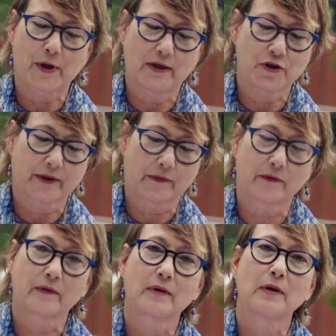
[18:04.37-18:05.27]

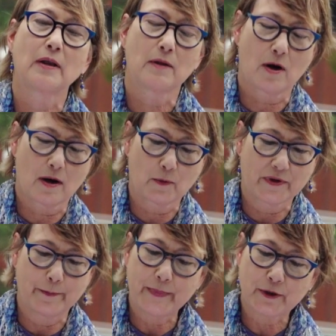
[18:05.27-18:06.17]
projects, along
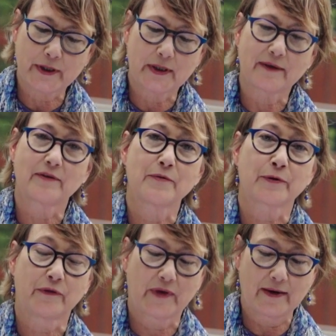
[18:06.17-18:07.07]
with a myriad of other
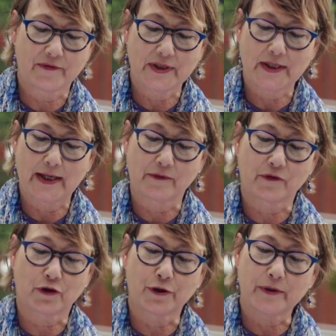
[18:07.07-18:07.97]
safety and
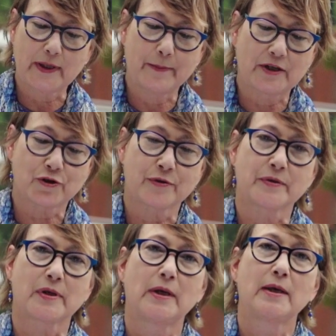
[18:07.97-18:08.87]
security
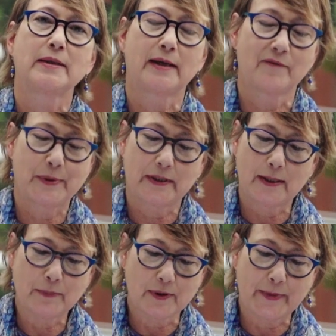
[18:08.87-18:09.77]
measures that have been
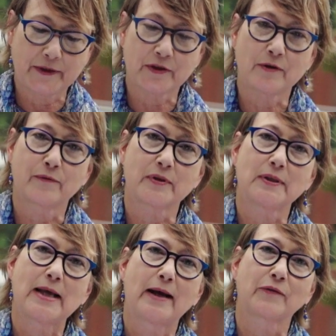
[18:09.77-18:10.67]
implemented over the
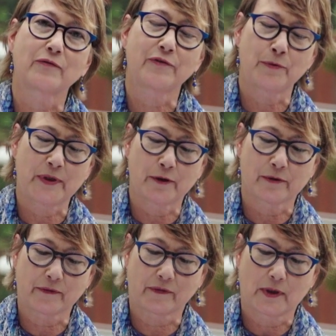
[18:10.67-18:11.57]
last few
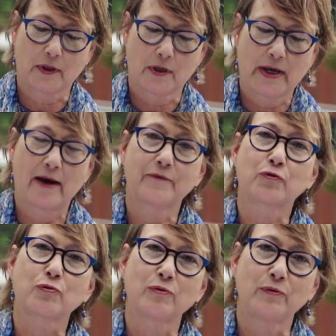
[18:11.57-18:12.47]
years, have
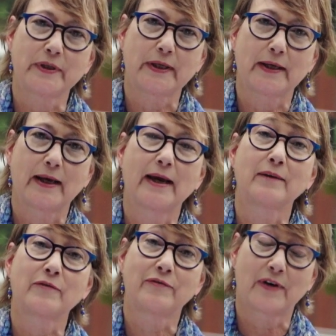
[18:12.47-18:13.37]
truly
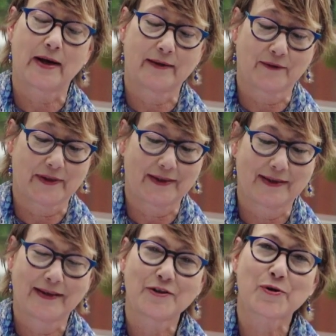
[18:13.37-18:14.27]
and finally
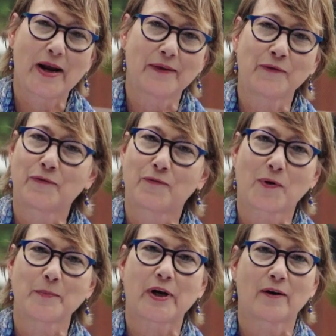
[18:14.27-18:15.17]

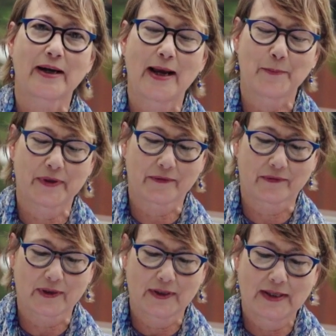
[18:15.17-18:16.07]
transformed our
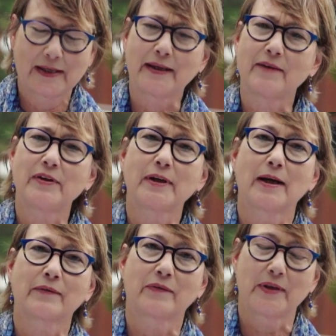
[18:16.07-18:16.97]
campus, giving
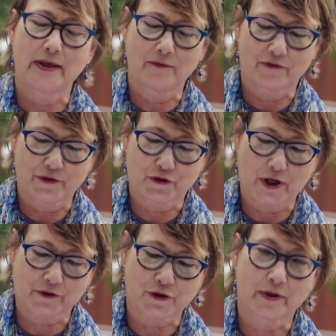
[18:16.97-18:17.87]
us the
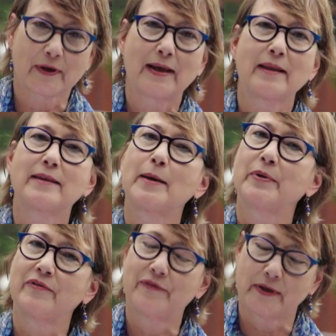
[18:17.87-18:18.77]
infrastructure that
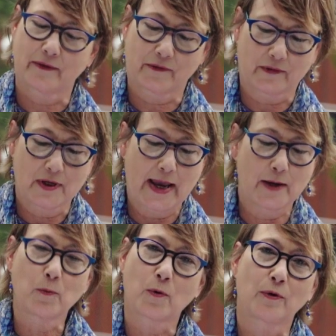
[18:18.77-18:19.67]
befits a
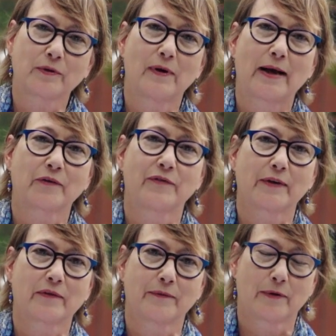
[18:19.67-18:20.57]
world-class
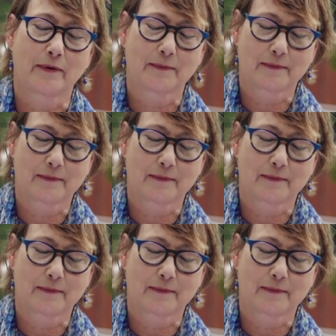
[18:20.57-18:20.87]
festival.